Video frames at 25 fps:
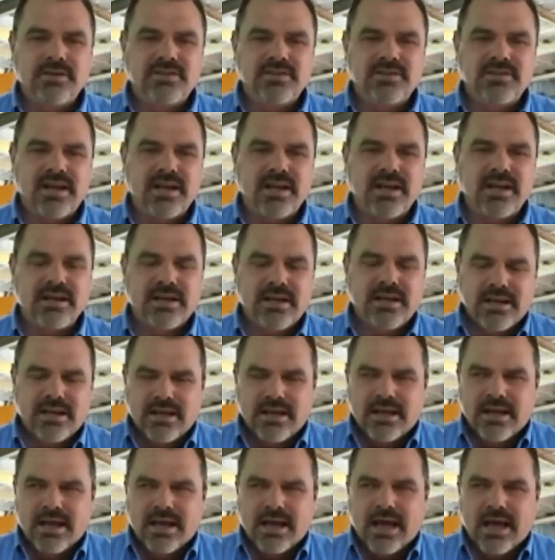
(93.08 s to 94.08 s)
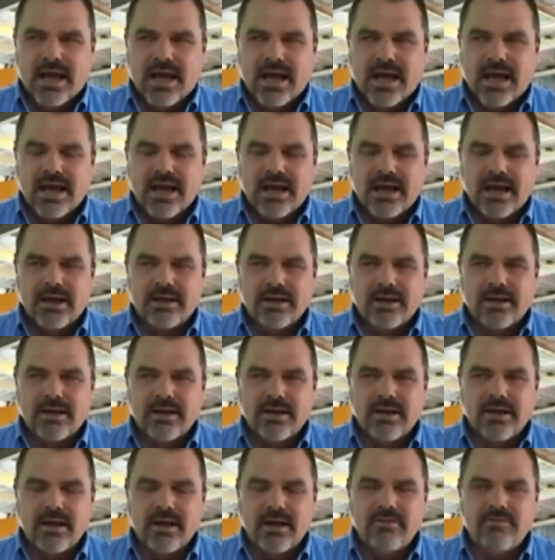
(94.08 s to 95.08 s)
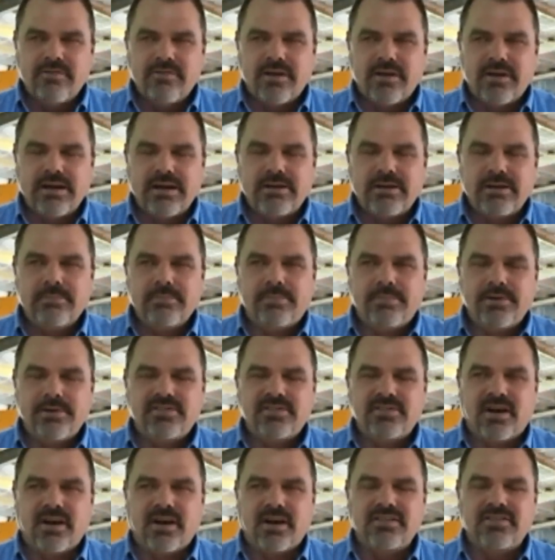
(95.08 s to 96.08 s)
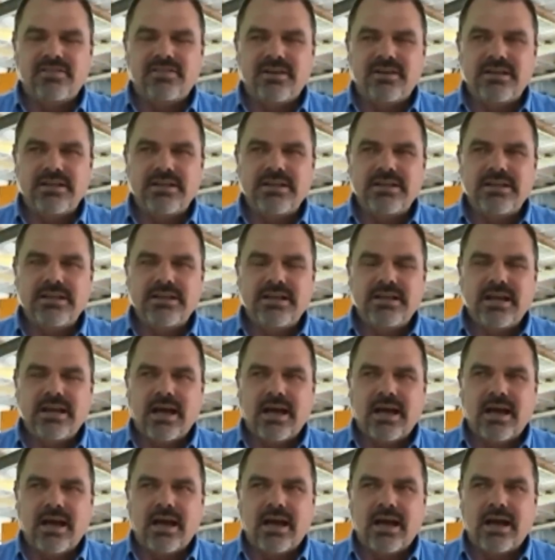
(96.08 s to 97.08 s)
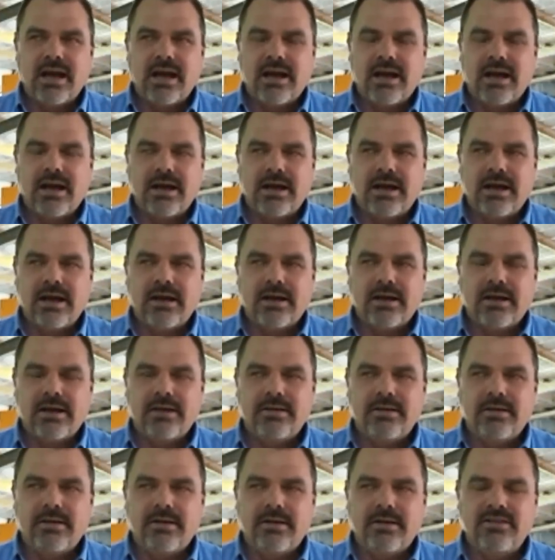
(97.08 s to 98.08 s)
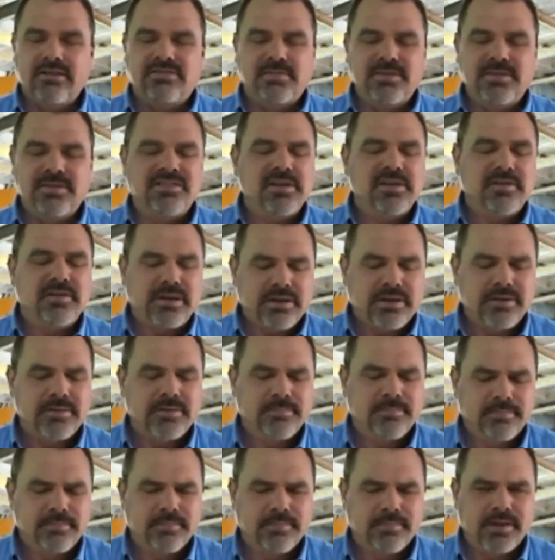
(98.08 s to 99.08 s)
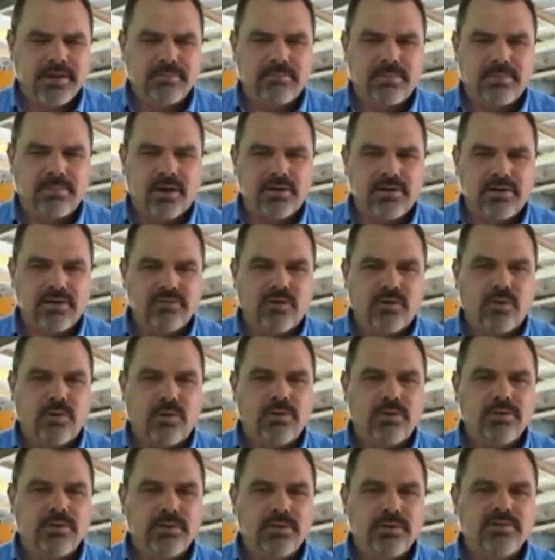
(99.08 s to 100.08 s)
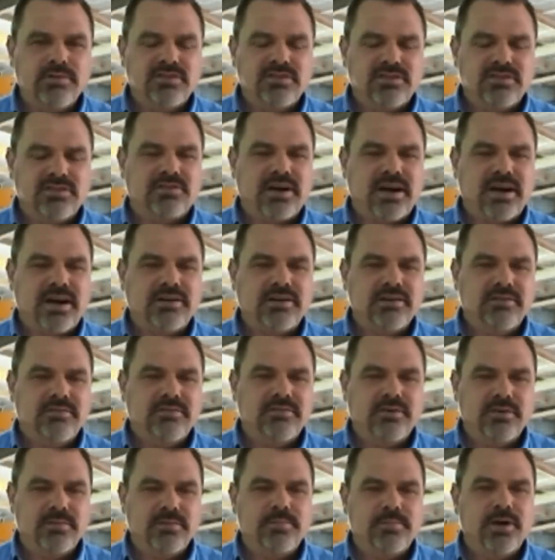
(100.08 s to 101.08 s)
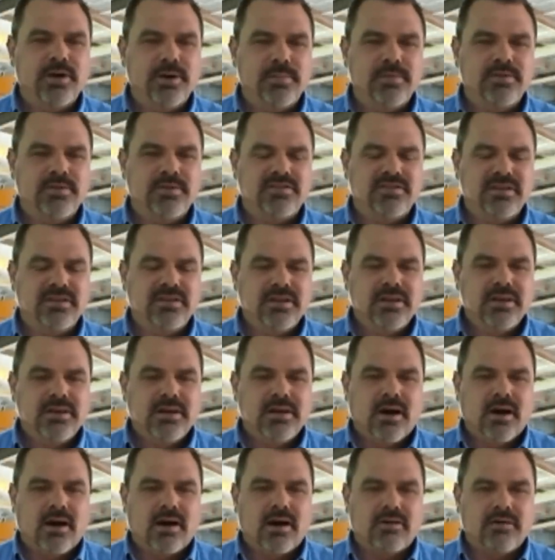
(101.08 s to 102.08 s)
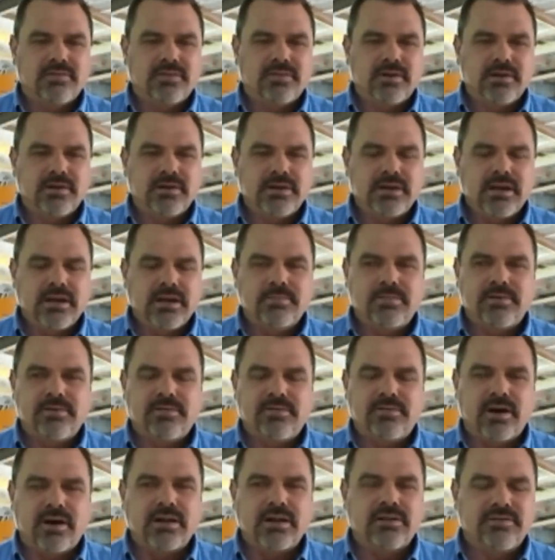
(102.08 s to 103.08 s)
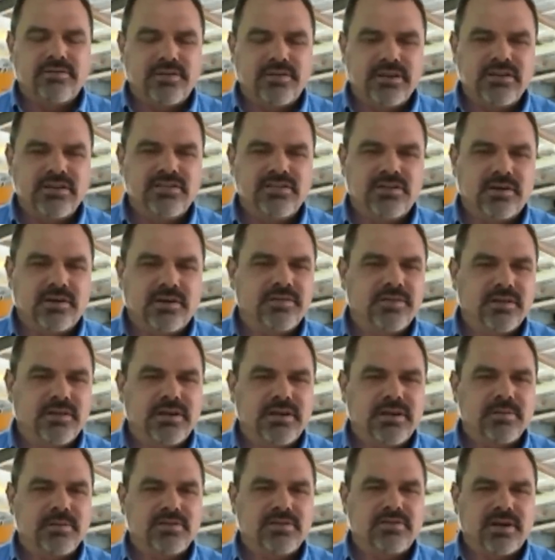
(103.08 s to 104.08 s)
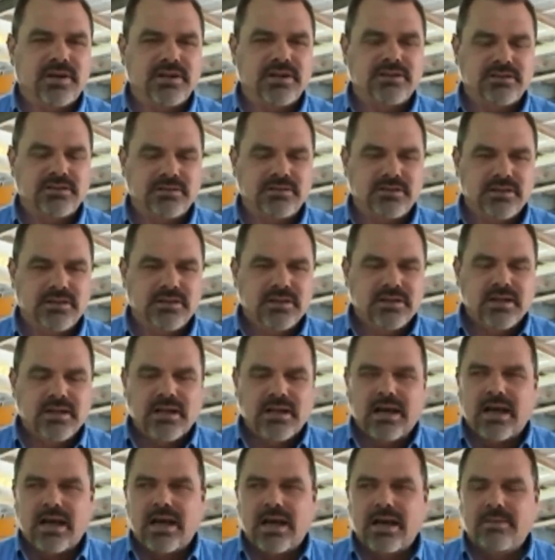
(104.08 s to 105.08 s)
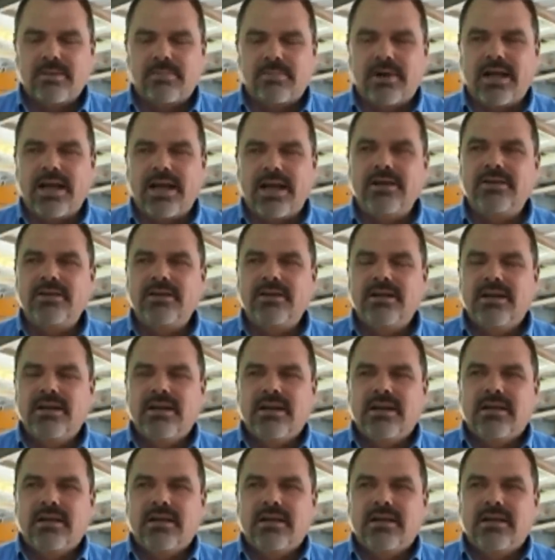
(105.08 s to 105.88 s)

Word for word: was a uh, a very precisely uh, specific uh, block of ore that was extracted for the purpose of the uh, providing a feedstock for the demonstration uh, plant.